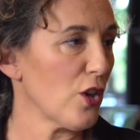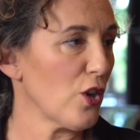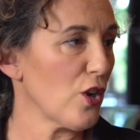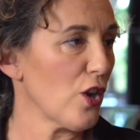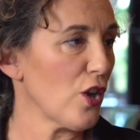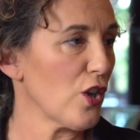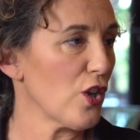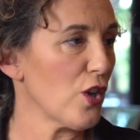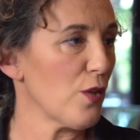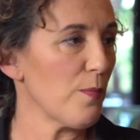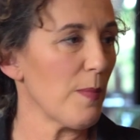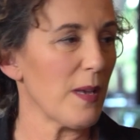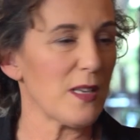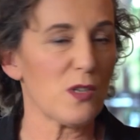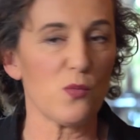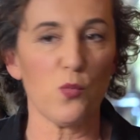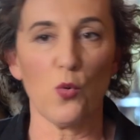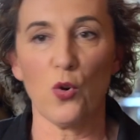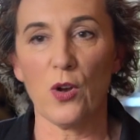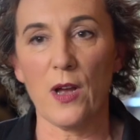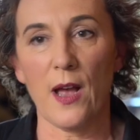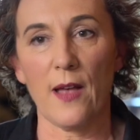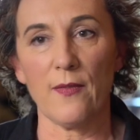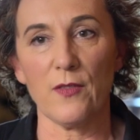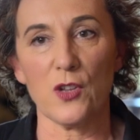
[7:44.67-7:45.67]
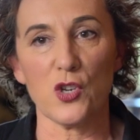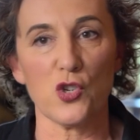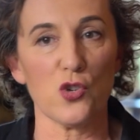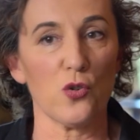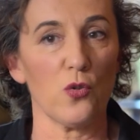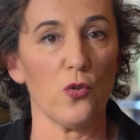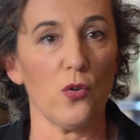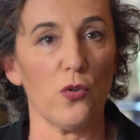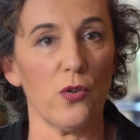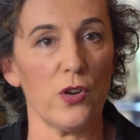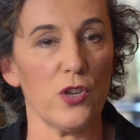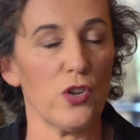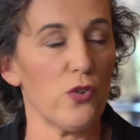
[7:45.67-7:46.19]
You know, you must walk out the
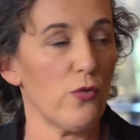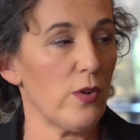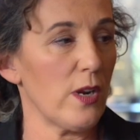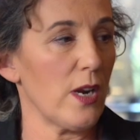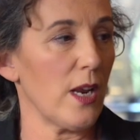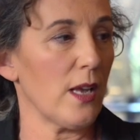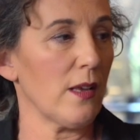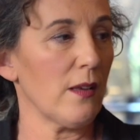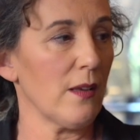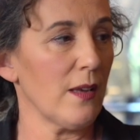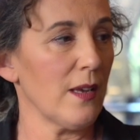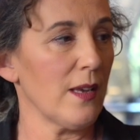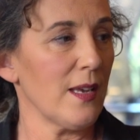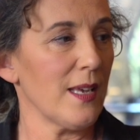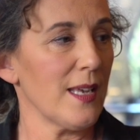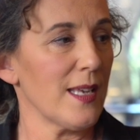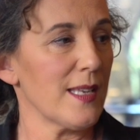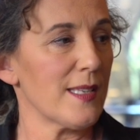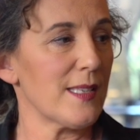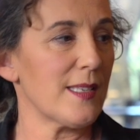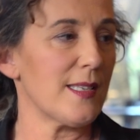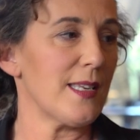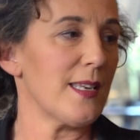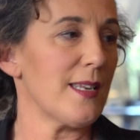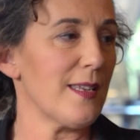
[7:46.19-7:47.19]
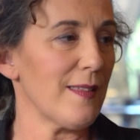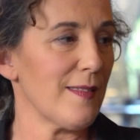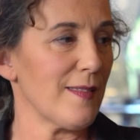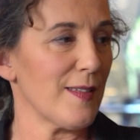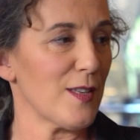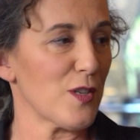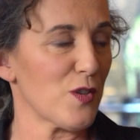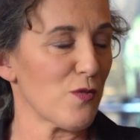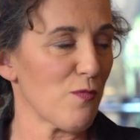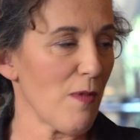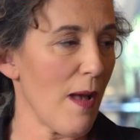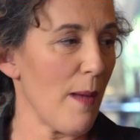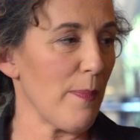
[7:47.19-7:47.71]
door and you're in a city
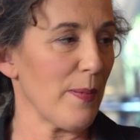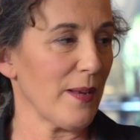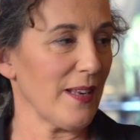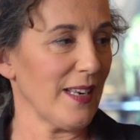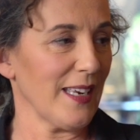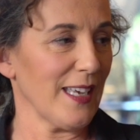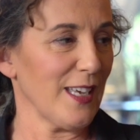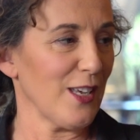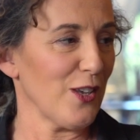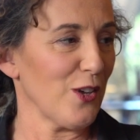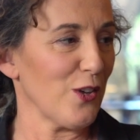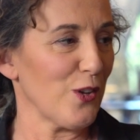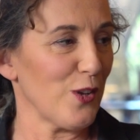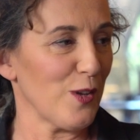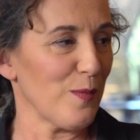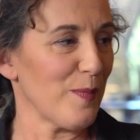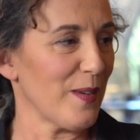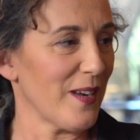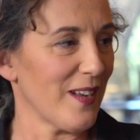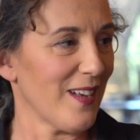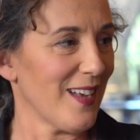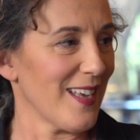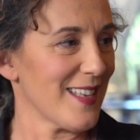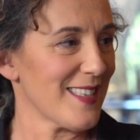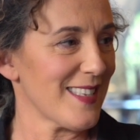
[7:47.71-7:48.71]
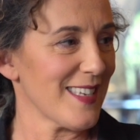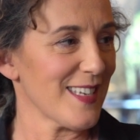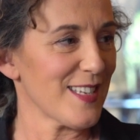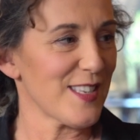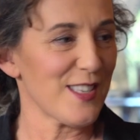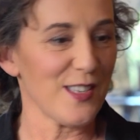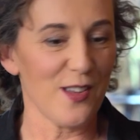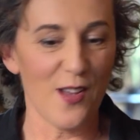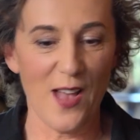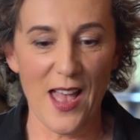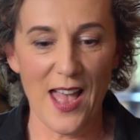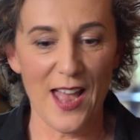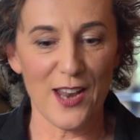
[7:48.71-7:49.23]
that's rapidly urbanising.
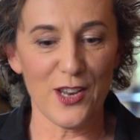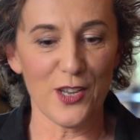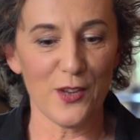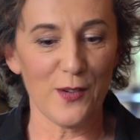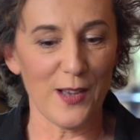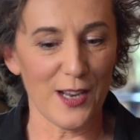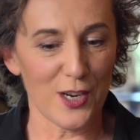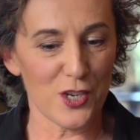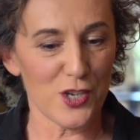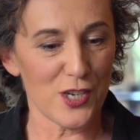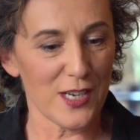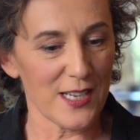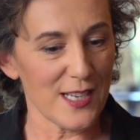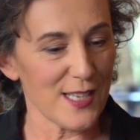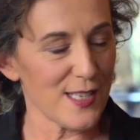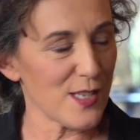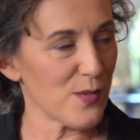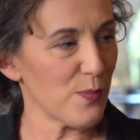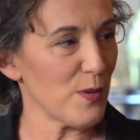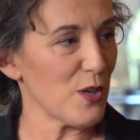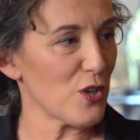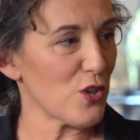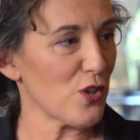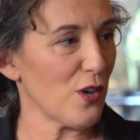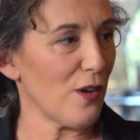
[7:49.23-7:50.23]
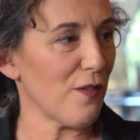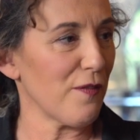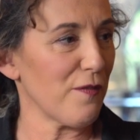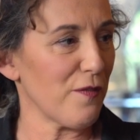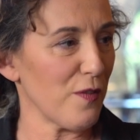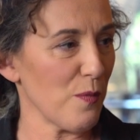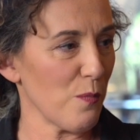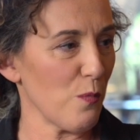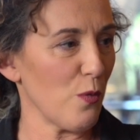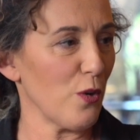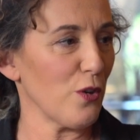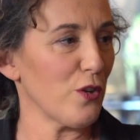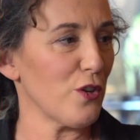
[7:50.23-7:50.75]
So how do you actually switch off
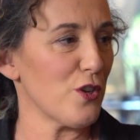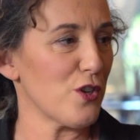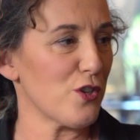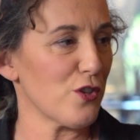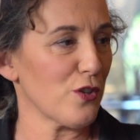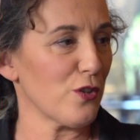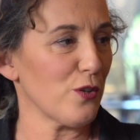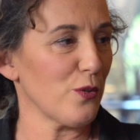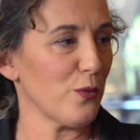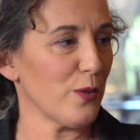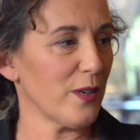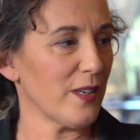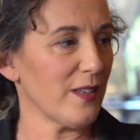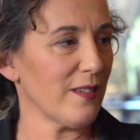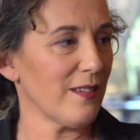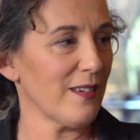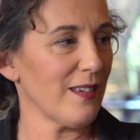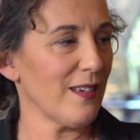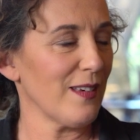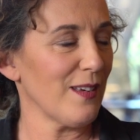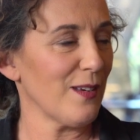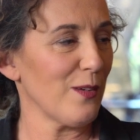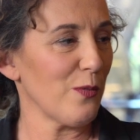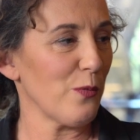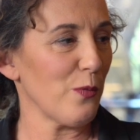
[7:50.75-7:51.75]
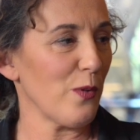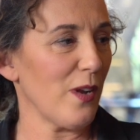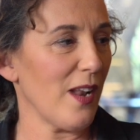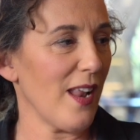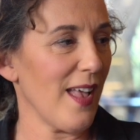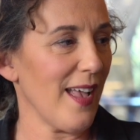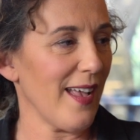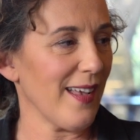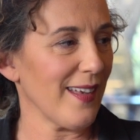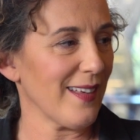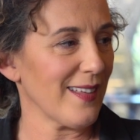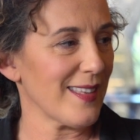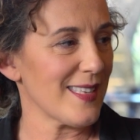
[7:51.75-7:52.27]
from what you do and relax?